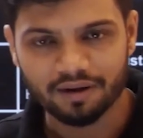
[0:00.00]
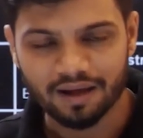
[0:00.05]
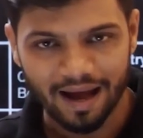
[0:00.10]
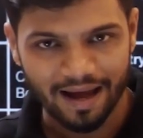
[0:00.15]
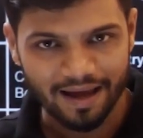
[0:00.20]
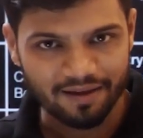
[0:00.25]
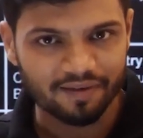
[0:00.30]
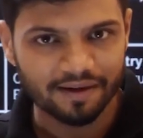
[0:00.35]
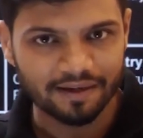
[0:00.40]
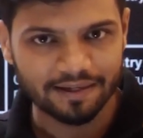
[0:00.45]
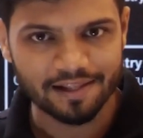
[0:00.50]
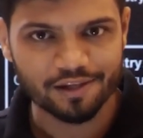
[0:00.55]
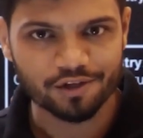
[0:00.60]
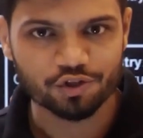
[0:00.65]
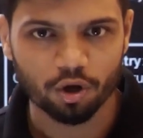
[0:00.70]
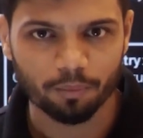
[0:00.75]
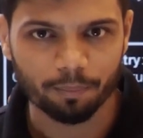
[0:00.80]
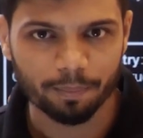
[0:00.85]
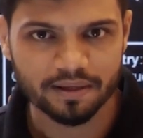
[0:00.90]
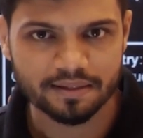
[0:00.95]
high weightage
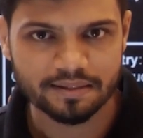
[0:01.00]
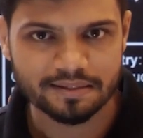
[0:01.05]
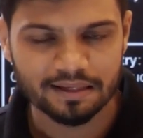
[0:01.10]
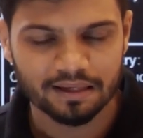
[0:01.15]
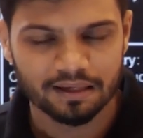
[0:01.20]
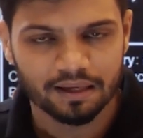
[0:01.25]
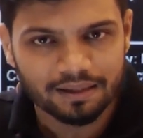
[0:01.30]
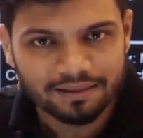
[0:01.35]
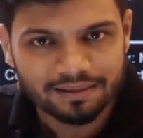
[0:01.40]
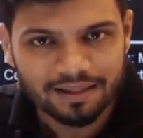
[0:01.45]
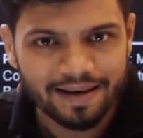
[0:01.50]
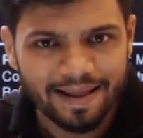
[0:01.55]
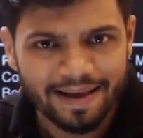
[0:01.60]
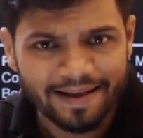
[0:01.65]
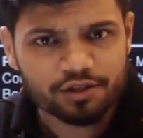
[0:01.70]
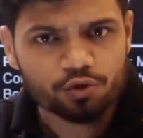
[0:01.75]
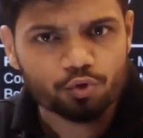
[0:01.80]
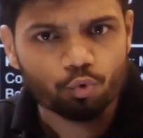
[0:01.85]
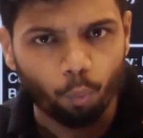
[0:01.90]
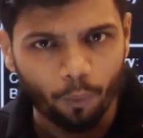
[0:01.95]
topics. The
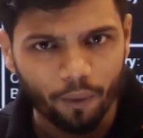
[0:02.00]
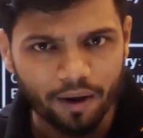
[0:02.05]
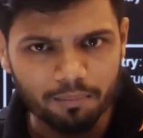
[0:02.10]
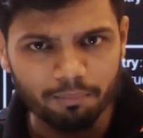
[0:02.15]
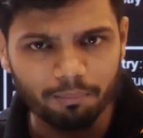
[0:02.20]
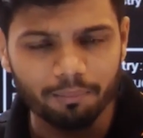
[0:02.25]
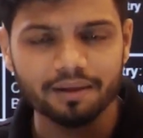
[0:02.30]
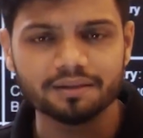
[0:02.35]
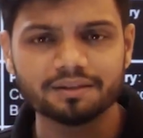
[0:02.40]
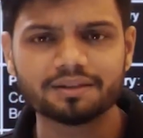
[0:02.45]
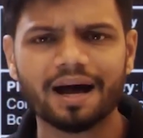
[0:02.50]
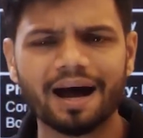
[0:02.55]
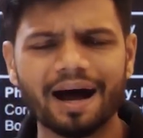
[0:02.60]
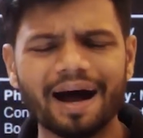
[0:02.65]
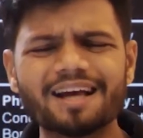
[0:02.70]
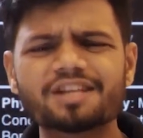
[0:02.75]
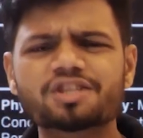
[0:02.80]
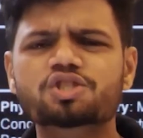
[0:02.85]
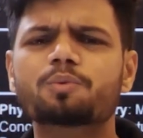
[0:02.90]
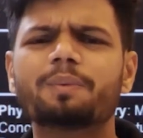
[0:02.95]
next 1 month
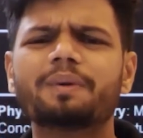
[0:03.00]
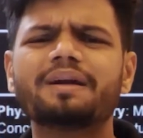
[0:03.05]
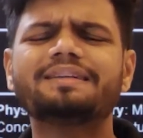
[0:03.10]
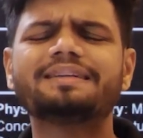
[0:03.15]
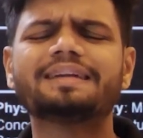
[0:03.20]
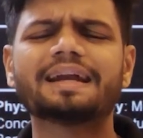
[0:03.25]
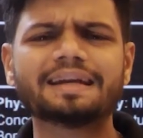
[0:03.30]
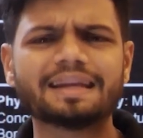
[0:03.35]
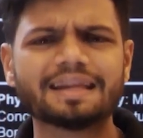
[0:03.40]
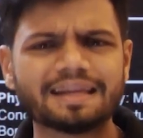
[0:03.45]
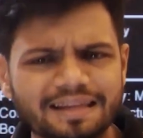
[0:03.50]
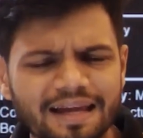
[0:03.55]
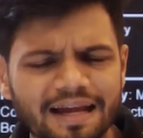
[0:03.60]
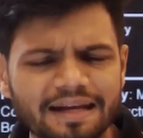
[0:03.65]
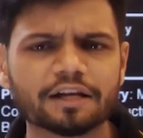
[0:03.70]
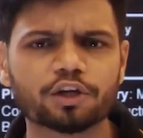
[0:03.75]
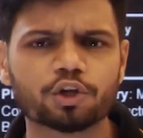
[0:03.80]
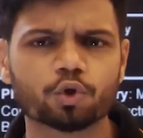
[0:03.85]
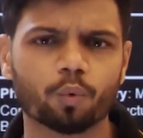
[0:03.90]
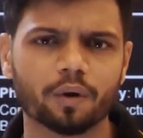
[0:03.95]
has to be
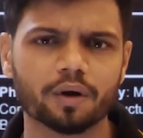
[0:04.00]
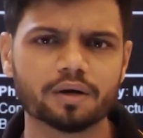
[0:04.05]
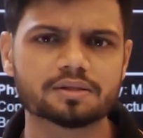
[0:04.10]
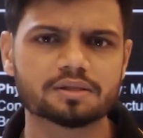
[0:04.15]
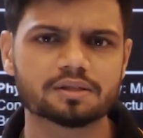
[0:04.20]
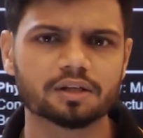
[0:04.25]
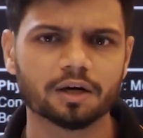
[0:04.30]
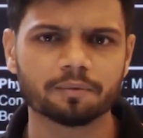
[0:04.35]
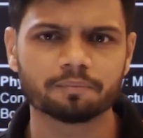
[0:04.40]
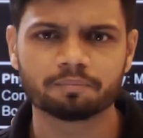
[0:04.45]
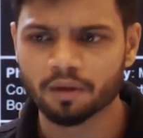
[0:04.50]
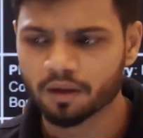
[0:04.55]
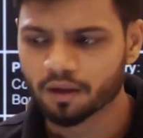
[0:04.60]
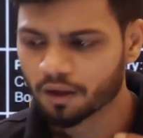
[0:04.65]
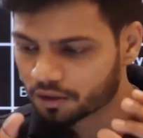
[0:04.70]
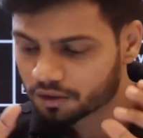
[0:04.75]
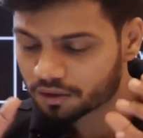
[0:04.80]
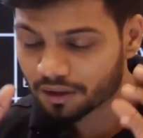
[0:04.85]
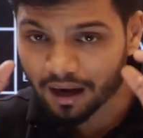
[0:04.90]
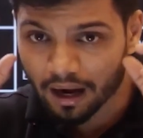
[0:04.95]
dedicated towards the
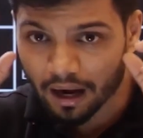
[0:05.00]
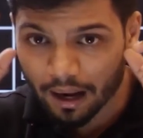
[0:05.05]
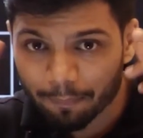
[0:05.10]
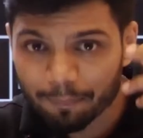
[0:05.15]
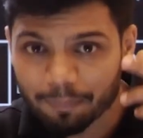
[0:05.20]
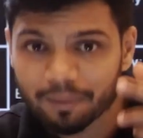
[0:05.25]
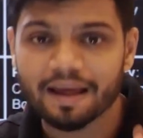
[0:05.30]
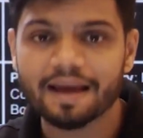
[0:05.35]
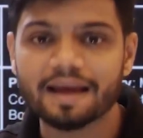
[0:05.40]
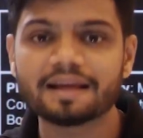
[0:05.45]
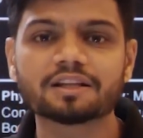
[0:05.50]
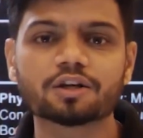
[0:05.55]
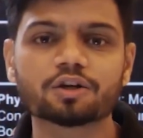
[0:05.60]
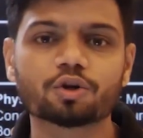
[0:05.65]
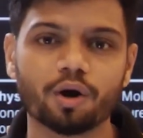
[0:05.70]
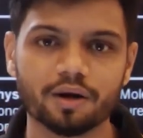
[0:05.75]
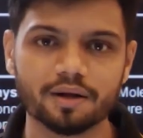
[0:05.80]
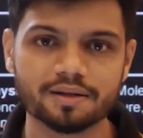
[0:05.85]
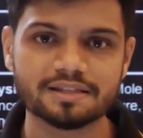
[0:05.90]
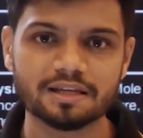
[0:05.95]
applying the
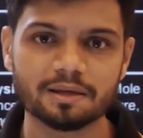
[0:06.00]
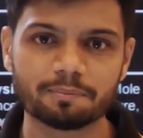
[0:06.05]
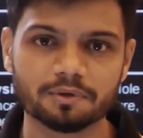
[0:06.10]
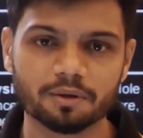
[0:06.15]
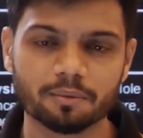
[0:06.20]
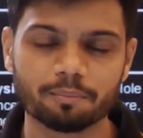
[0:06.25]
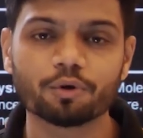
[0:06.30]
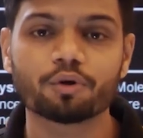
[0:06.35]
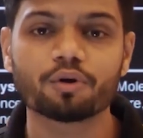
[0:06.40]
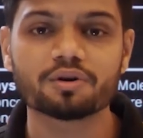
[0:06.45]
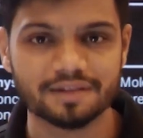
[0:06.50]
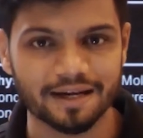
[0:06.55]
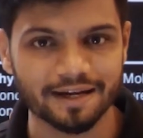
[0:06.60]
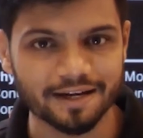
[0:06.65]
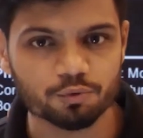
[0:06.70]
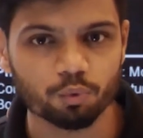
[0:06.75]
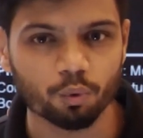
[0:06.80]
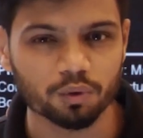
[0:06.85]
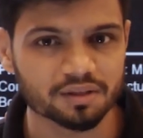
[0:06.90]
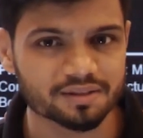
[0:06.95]
concept, because that is
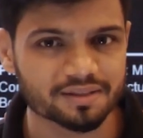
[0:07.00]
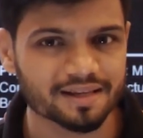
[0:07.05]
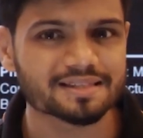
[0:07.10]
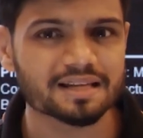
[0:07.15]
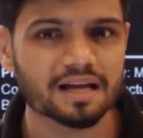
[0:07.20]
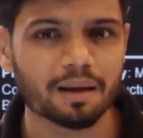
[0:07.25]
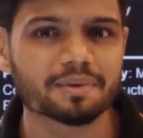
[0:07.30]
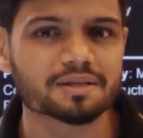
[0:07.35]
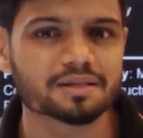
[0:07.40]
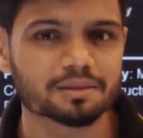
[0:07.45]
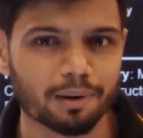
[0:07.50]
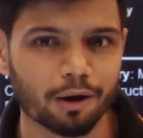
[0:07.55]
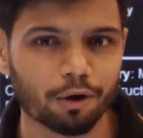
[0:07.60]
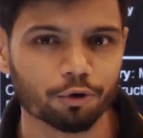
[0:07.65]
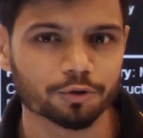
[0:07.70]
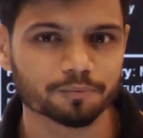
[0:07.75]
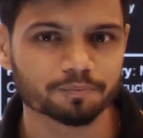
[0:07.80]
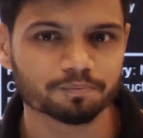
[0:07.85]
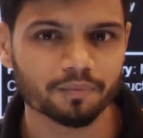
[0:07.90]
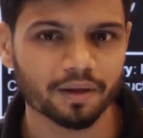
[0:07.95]
what this exam is
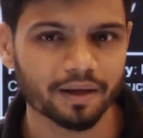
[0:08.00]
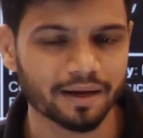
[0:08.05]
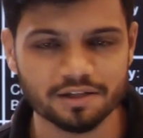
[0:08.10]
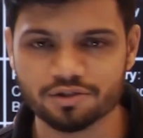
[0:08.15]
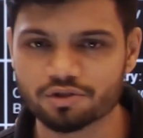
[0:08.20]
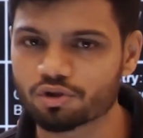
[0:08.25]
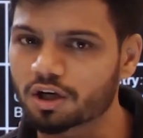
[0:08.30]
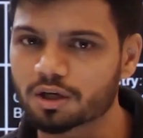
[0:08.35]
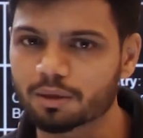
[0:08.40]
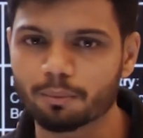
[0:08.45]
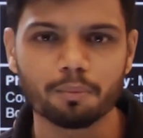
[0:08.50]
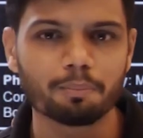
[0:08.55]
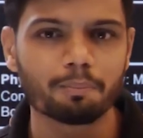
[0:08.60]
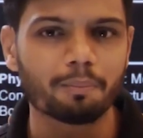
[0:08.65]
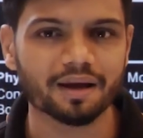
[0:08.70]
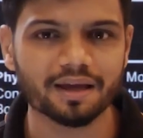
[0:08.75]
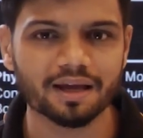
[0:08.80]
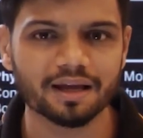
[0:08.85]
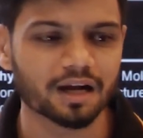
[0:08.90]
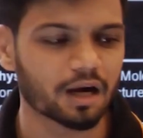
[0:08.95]
about. It is not about
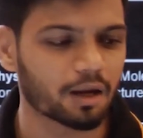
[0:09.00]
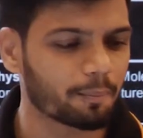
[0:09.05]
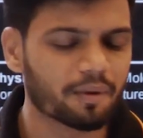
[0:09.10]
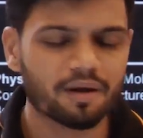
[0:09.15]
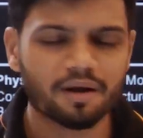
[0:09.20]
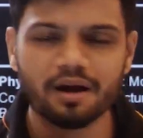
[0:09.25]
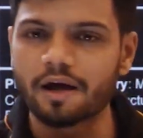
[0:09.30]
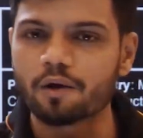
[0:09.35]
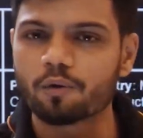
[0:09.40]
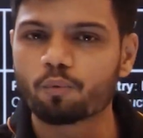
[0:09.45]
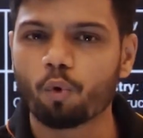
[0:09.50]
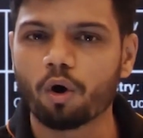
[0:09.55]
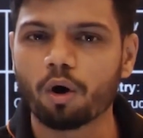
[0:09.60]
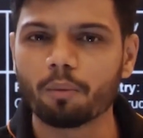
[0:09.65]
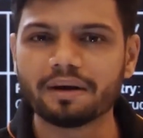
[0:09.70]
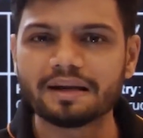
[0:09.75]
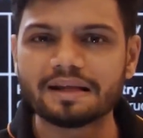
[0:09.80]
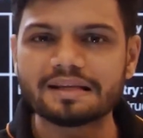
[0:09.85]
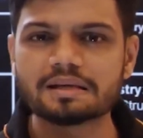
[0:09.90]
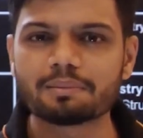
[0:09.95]
mugging up and
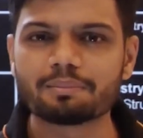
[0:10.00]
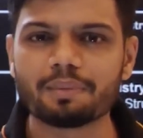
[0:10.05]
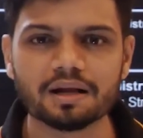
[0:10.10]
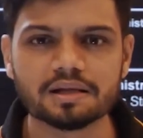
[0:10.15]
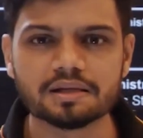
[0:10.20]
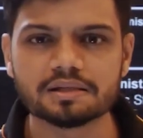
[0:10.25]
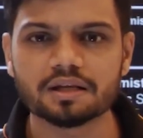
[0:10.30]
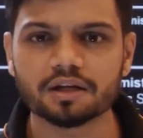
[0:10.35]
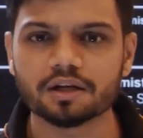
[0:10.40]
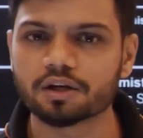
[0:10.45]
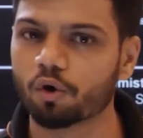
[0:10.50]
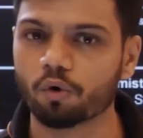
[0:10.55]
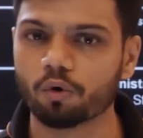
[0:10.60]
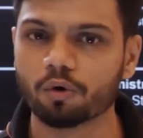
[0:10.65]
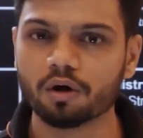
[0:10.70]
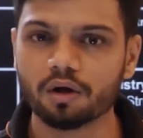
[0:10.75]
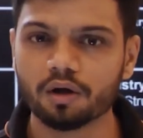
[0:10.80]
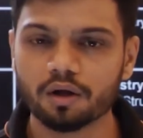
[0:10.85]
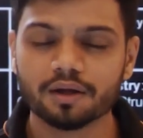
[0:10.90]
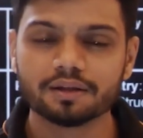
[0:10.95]
vomiting some answer.
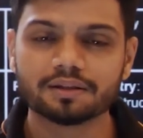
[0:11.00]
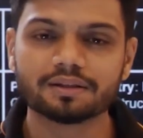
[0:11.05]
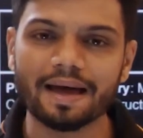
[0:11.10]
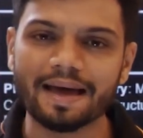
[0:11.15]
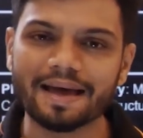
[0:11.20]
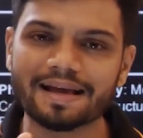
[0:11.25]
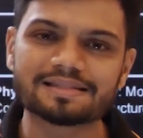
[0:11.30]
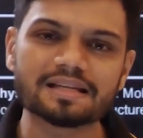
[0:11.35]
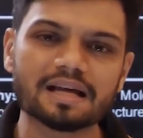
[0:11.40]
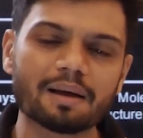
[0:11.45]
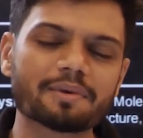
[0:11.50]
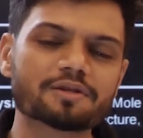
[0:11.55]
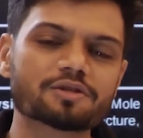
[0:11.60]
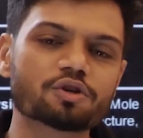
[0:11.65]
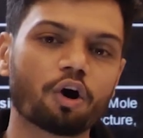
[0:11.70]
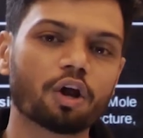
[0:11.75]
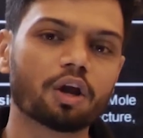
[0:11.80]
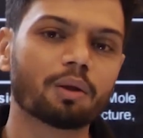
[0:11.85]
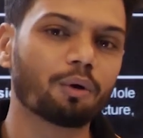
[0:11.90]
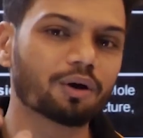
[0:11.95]
No. The exam is
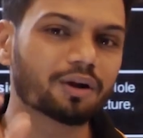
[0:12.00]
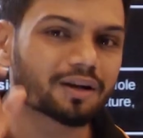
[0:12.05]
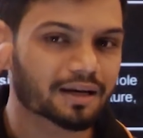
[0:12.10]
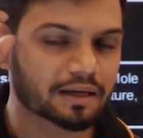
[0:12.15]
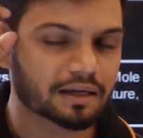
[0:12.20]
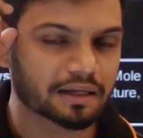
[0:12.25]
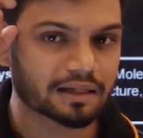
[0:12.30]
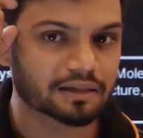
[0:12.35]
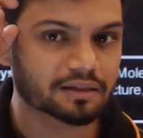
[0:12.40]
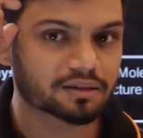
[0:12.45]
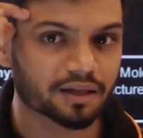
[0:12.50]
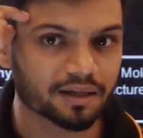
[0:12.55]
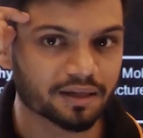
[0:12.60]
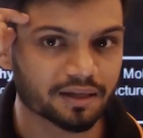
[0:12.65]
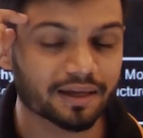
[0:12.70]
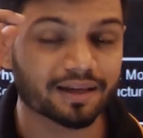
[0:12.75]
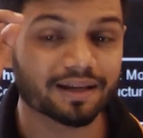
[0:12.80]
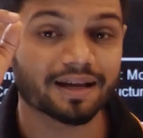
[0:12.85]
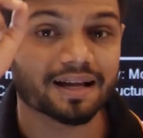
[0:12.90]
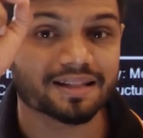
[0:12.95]
all about critical
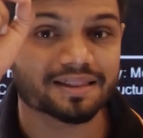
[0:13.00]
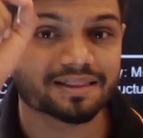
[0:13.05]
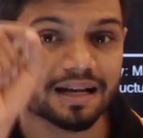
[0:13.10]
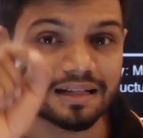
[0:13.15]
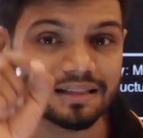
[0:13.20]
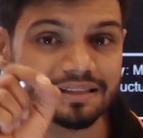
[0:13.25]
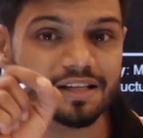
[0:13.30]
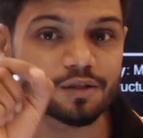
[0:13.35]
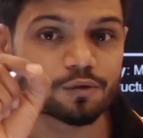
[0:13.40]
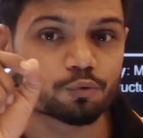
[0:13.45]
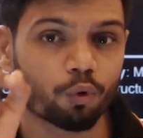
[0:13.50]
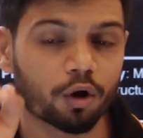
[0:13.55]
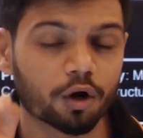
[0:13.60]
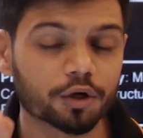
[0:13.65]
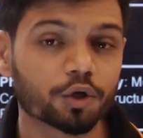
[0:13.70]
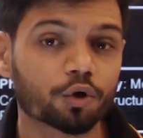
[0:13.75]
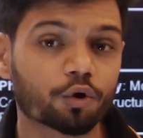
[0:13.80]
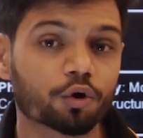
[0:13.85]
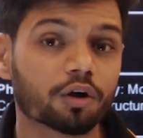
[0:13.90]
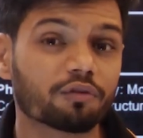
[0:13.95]
thinking, and that is what
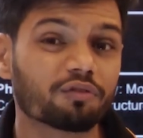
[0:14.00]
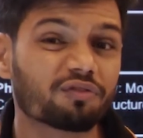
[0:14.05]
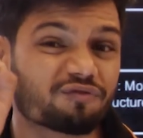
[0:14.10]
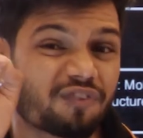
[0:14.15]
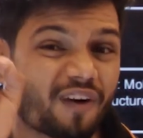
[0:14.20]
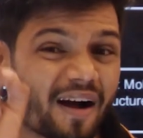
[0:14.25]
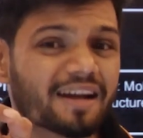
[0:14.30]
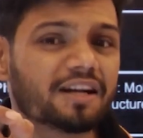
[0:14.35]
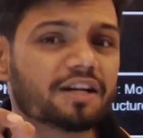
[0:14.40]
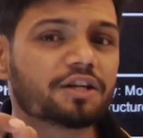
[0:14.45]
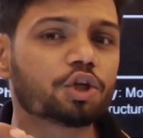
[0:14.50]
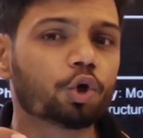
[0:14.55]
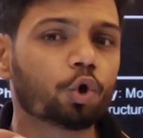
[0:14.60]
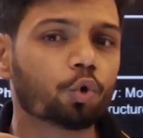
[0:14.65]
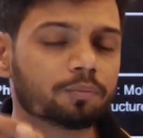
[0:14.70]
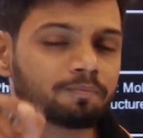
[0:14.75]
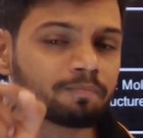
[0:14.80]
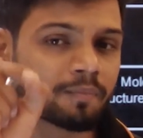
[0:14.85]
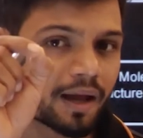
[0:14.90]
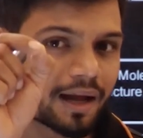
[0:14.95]
you're going to fine
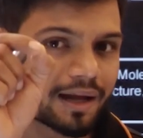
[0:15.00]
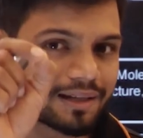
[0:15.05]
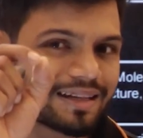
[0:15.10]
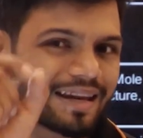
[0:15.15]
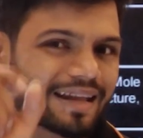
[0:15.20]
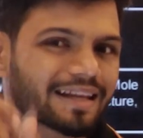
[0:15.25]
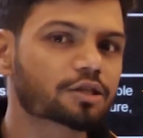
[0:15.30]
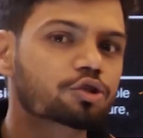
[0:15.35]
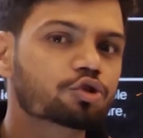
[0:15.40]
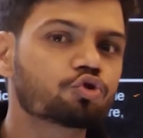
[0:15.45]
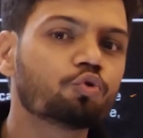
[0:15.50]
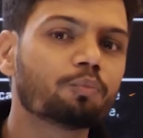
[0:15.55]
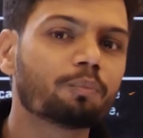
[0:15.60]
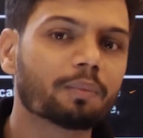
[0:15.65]
tune in the next 2